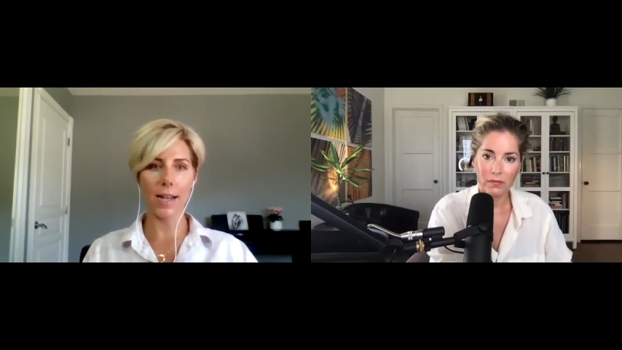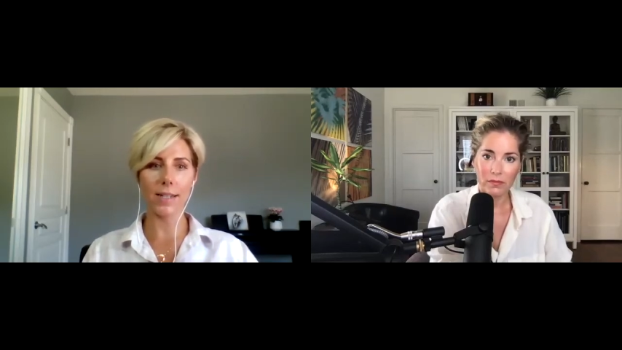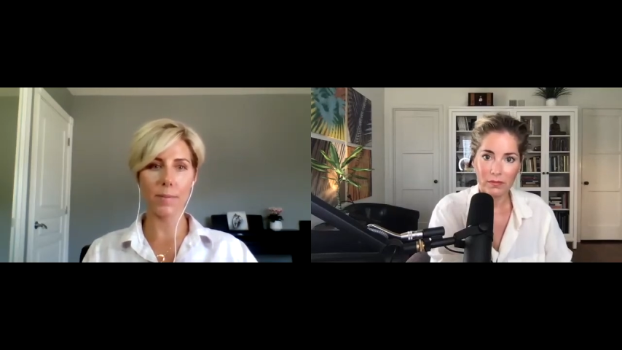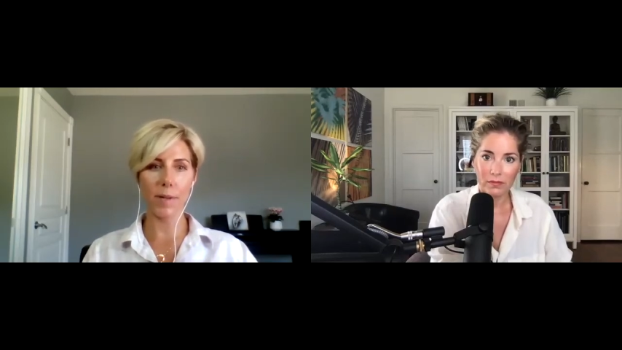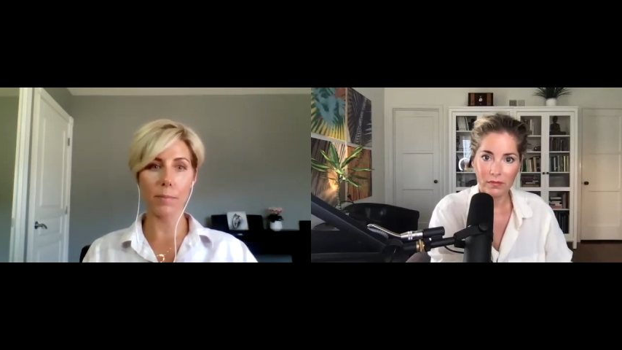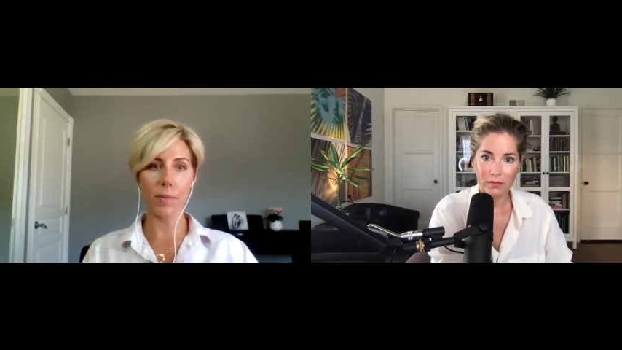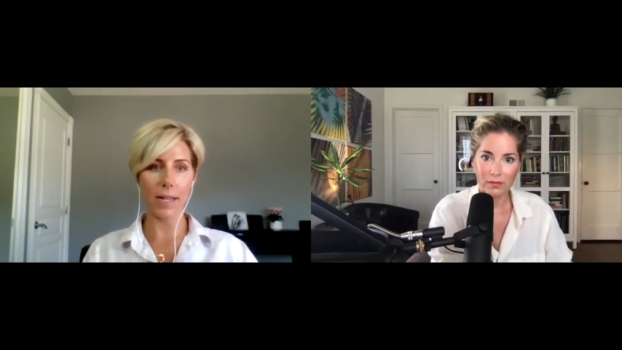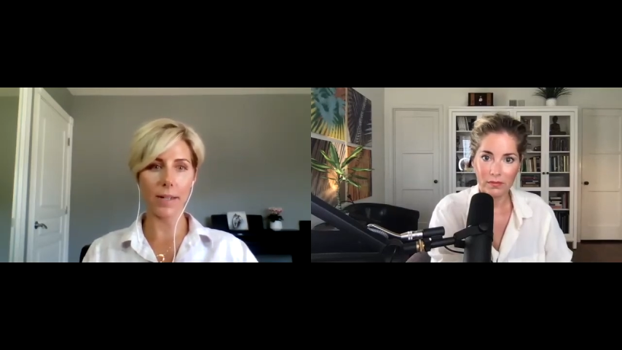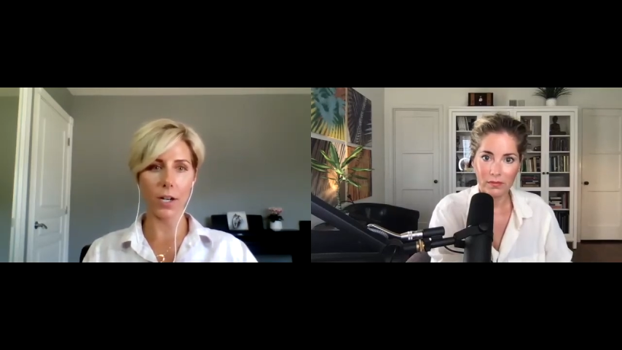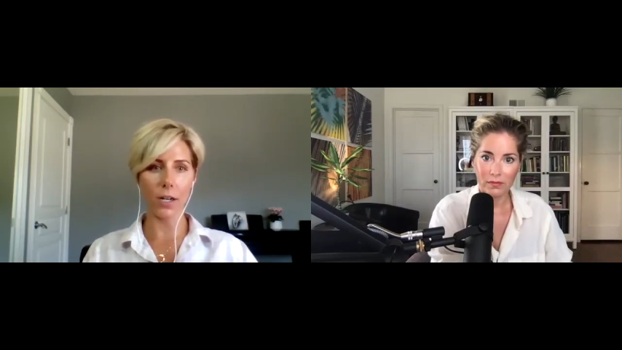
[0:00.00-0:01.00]
Speaker 1: speed
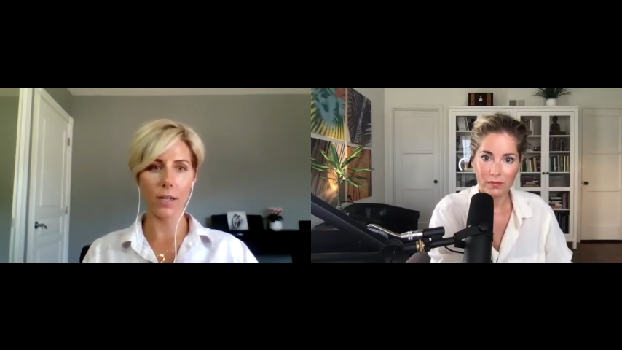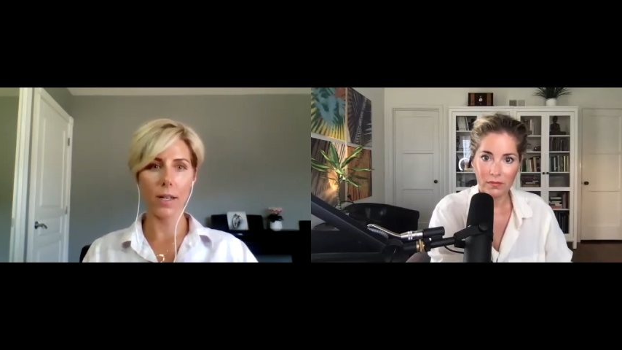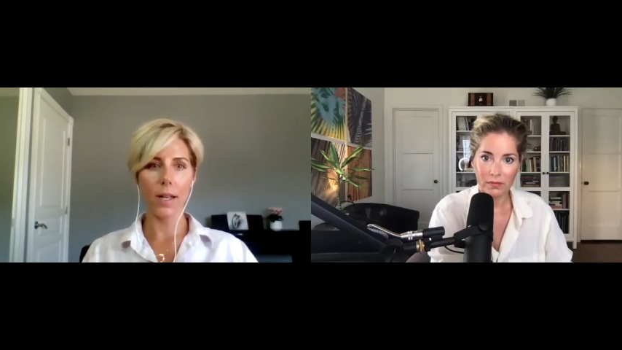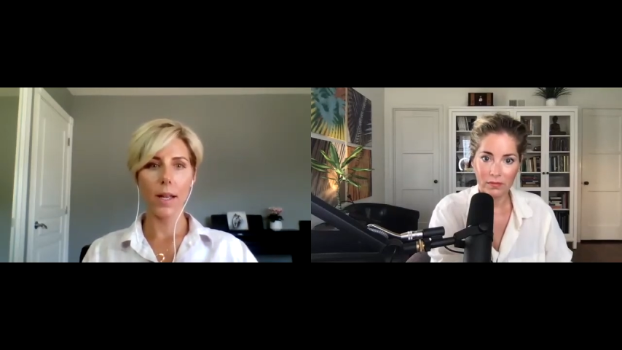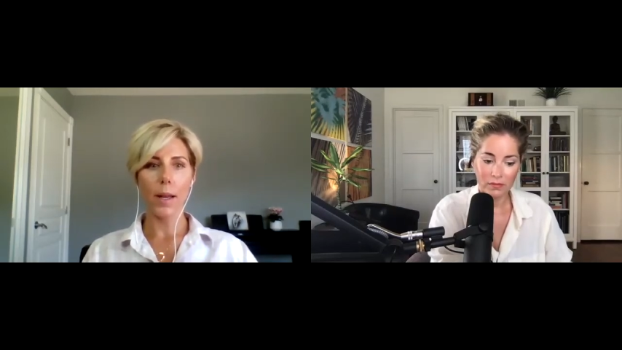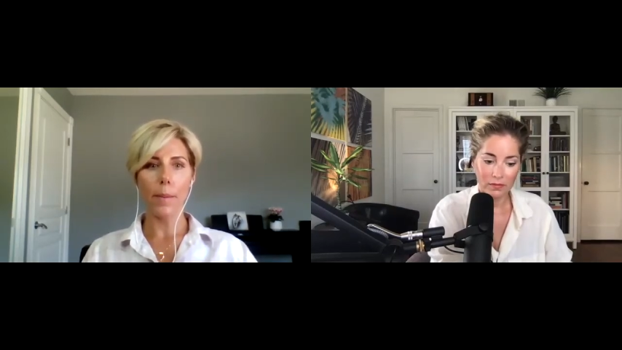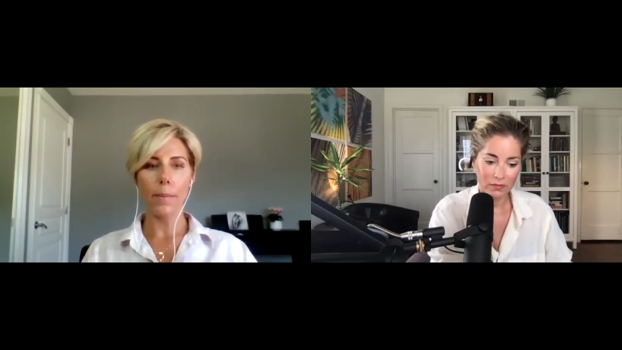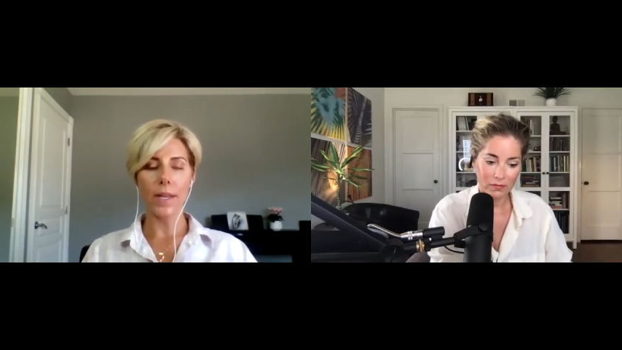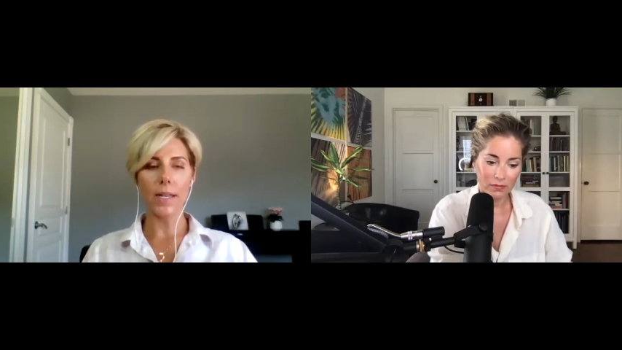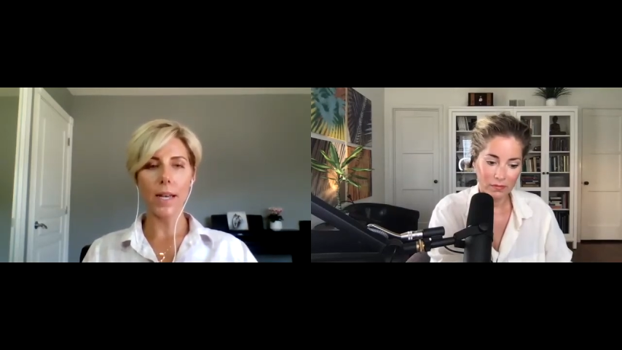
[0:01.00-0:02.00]
blender
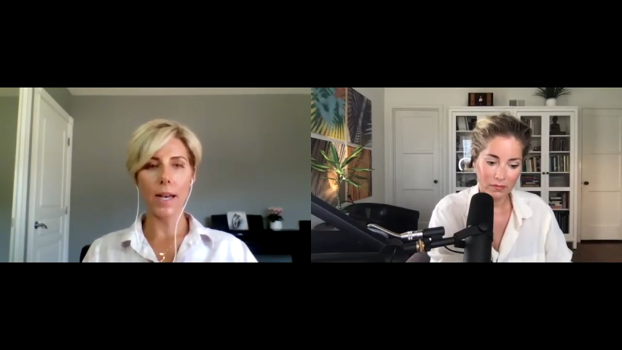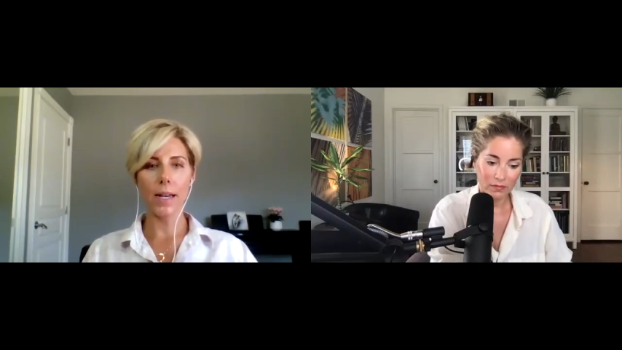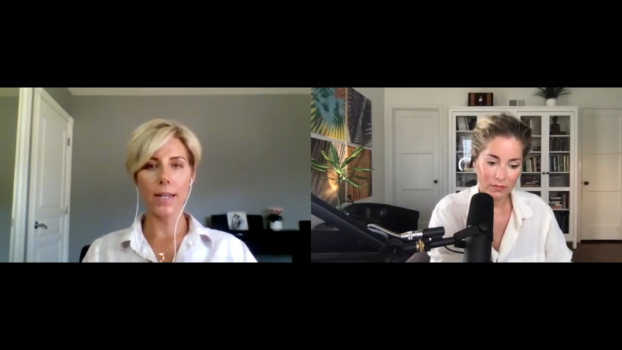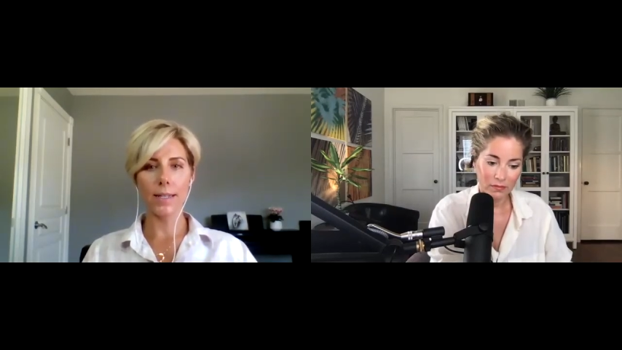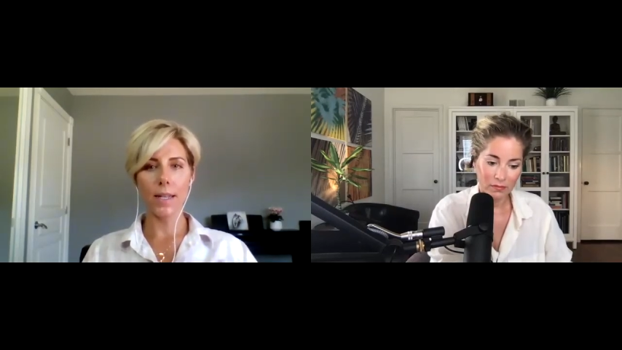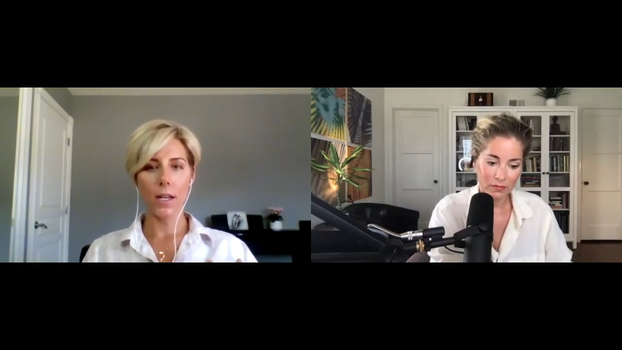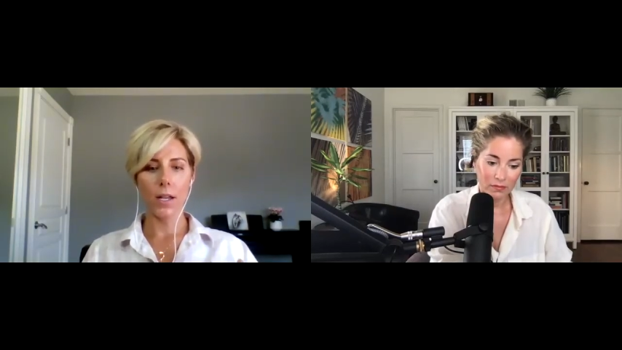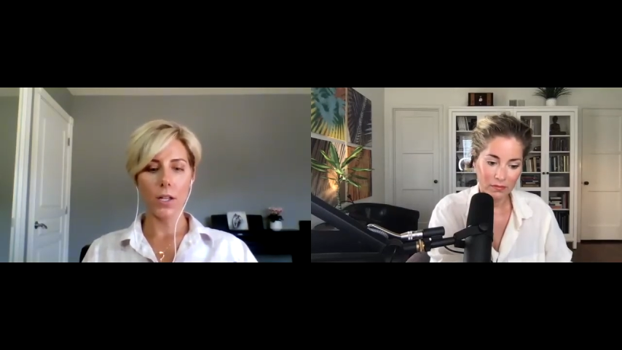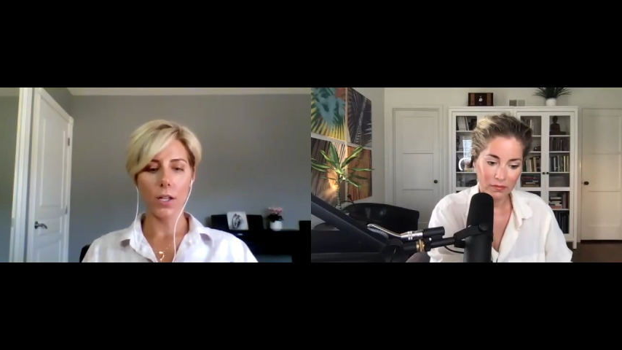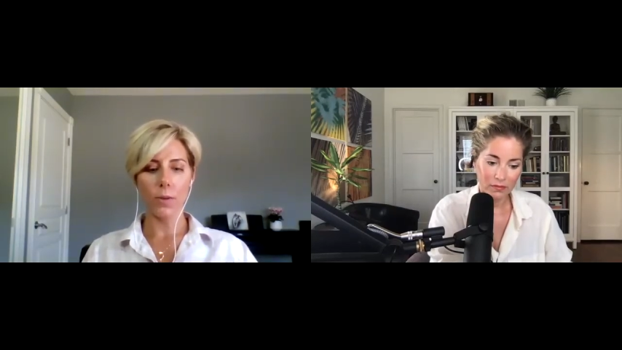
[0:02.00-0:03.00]
because
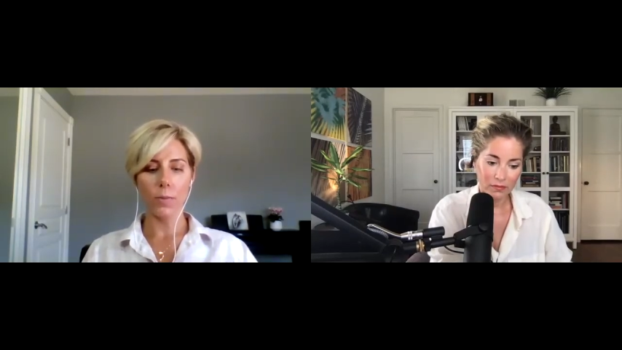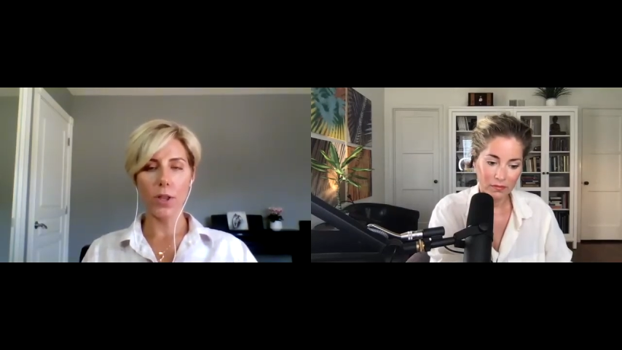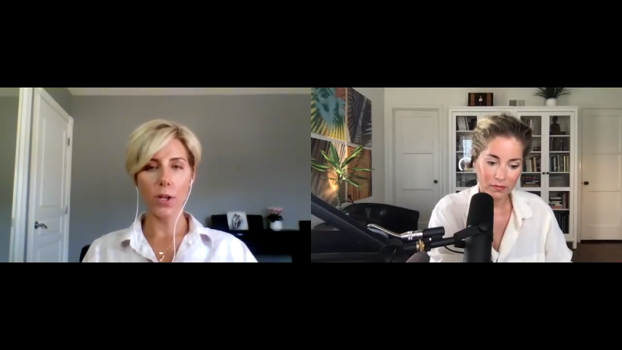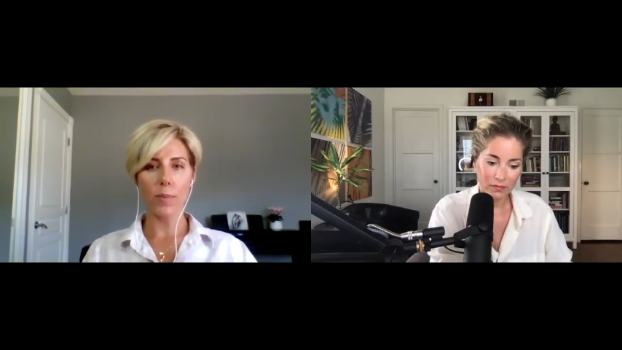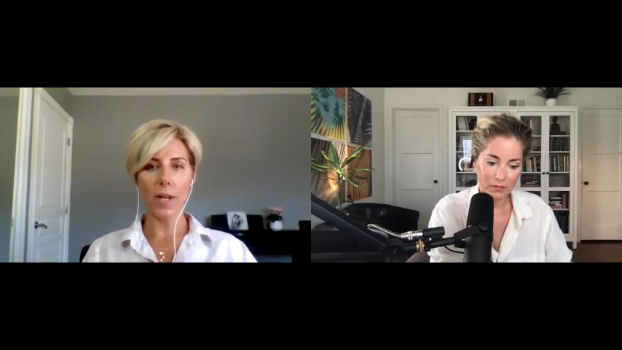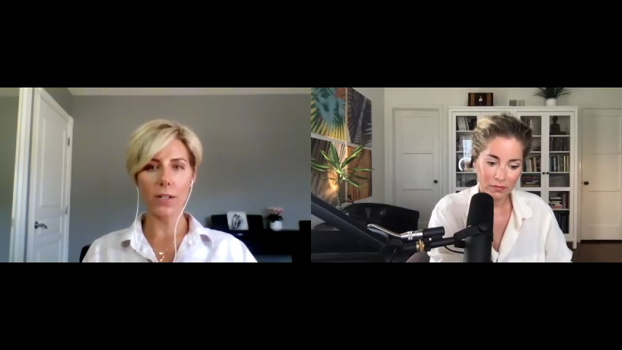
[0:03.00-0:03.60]
with your blender,